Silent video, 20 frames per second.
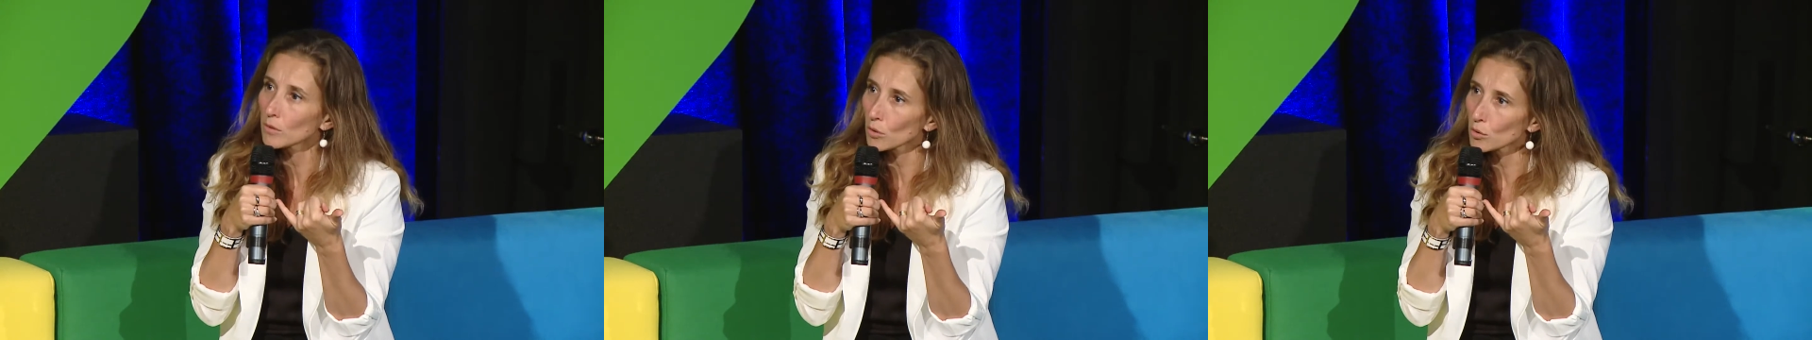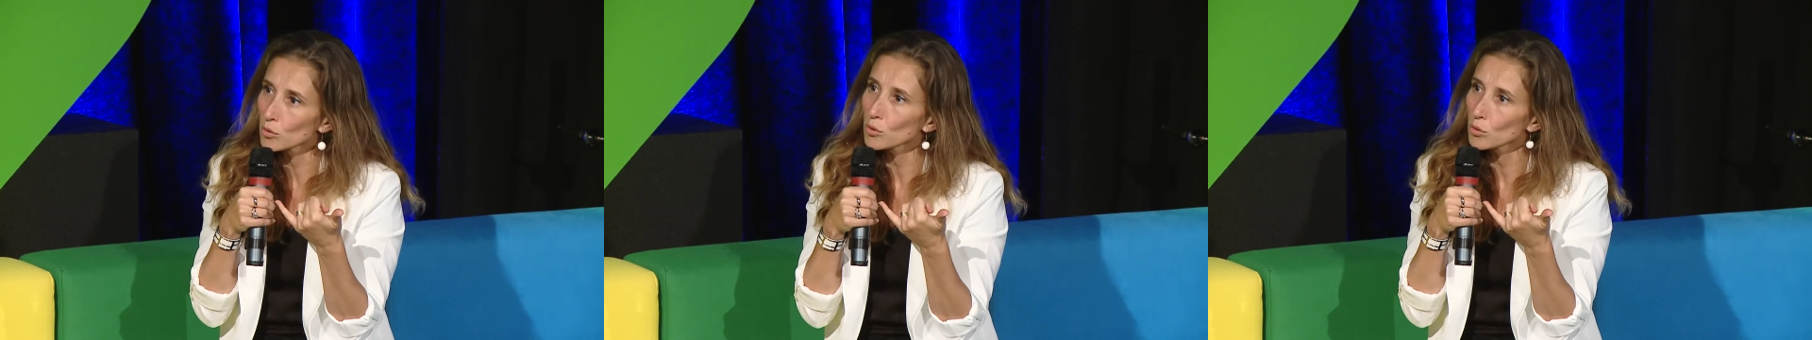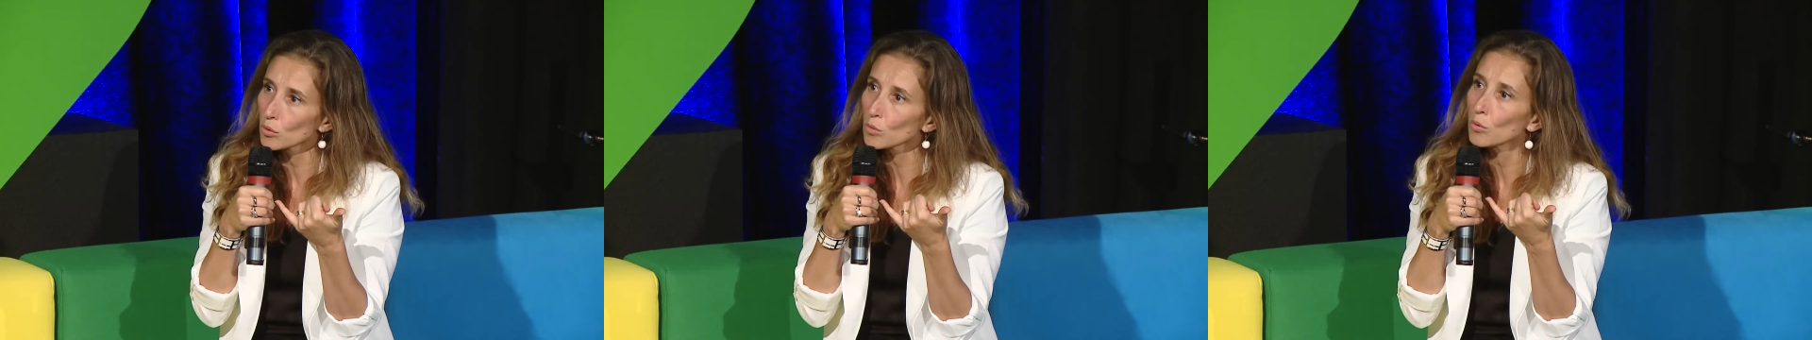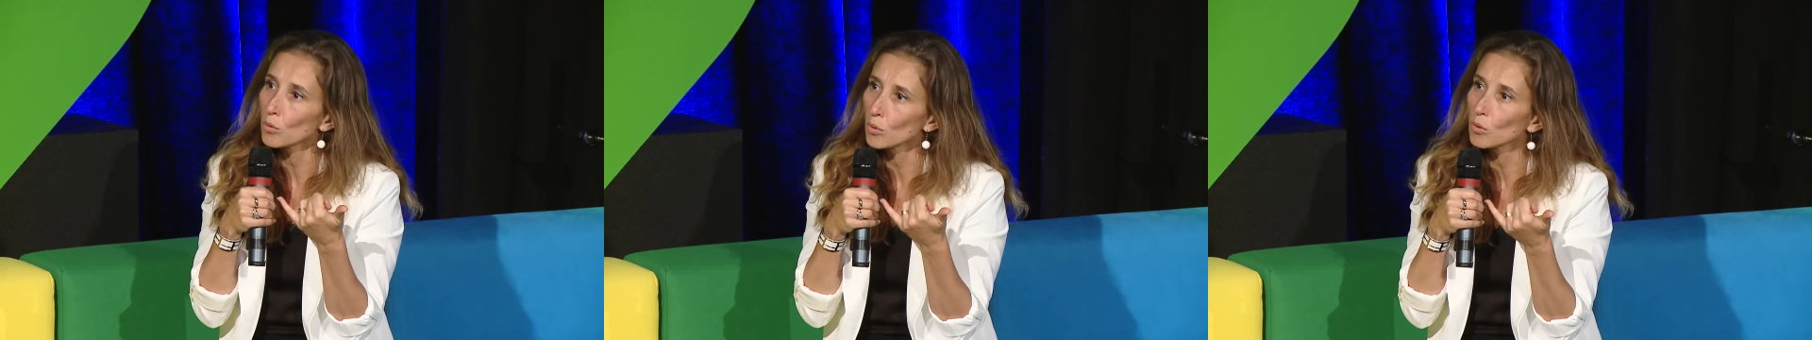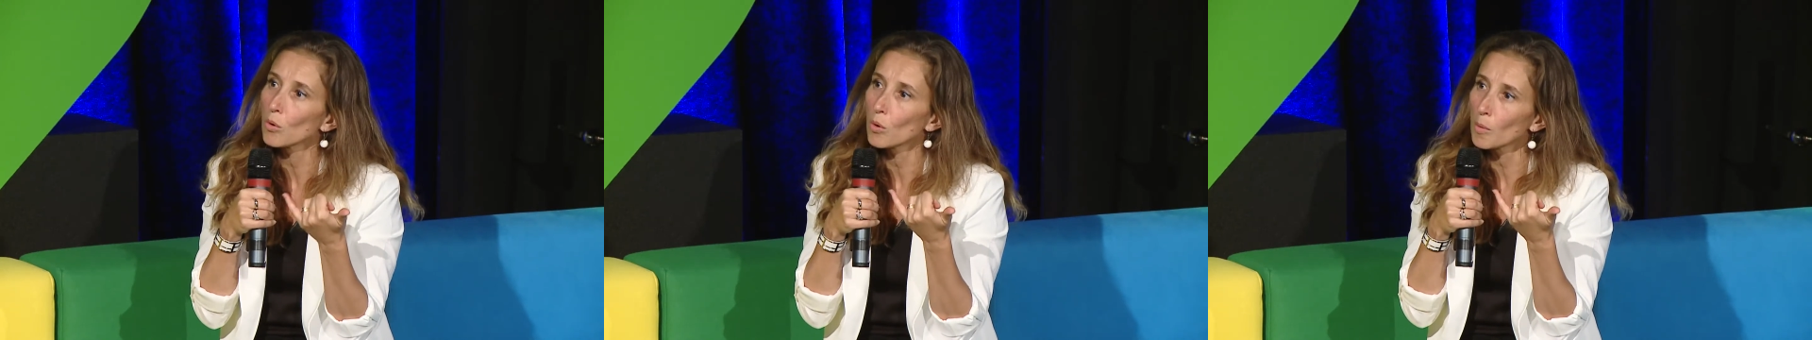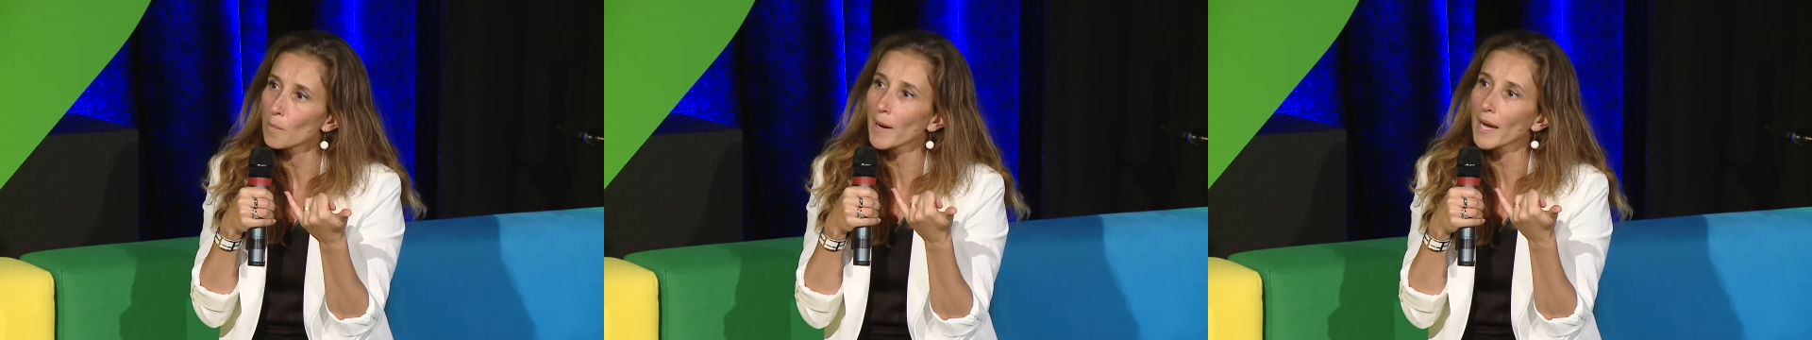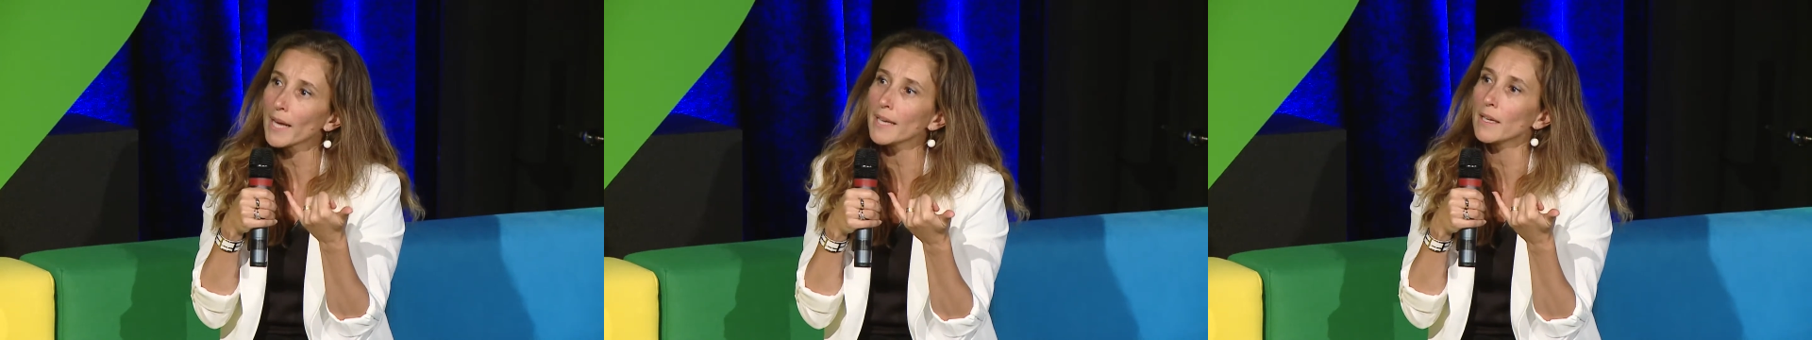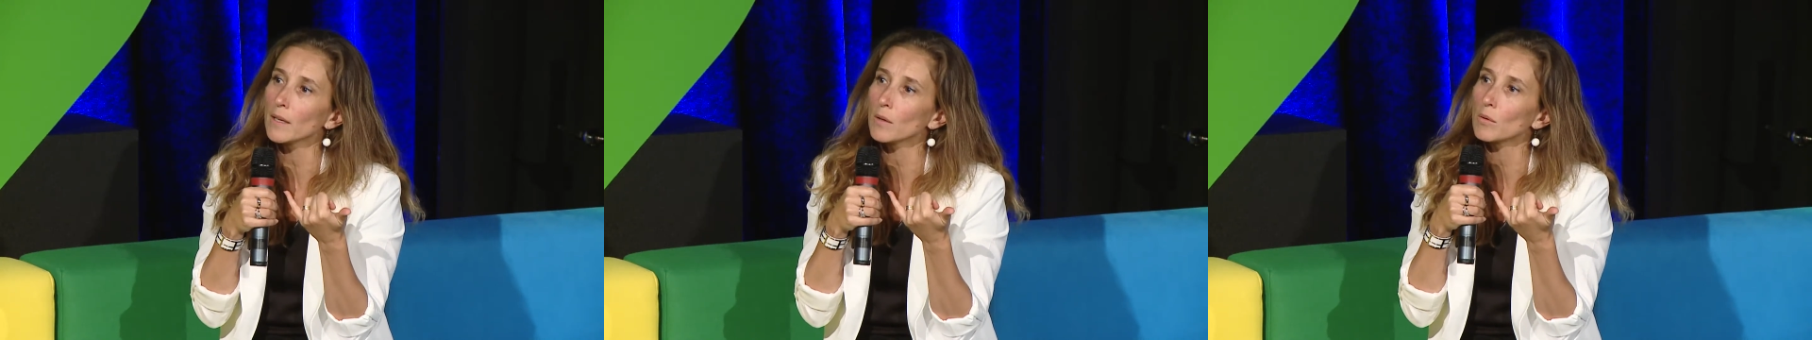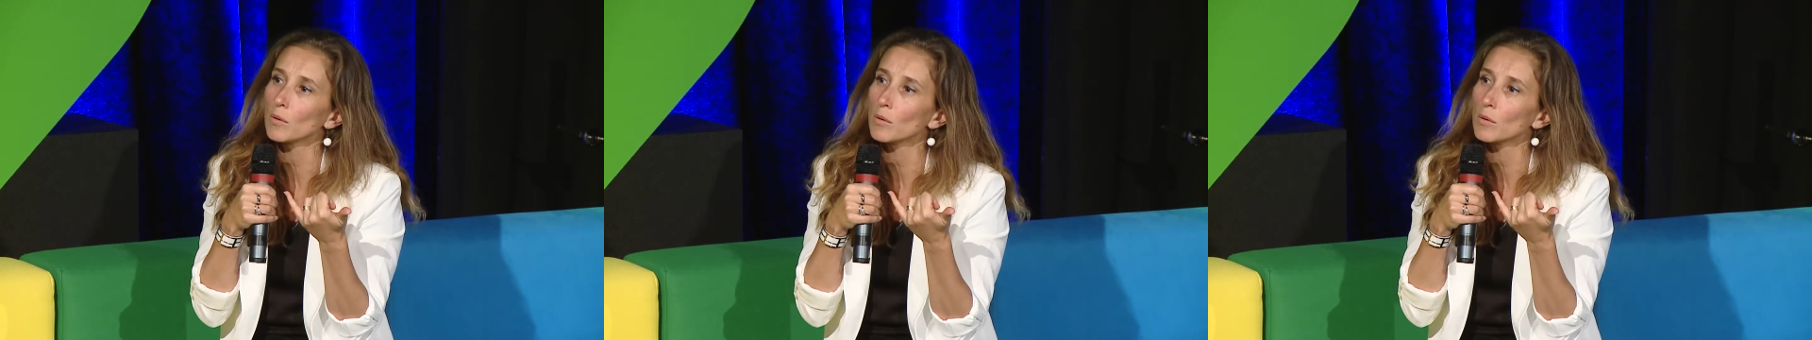customer relationship,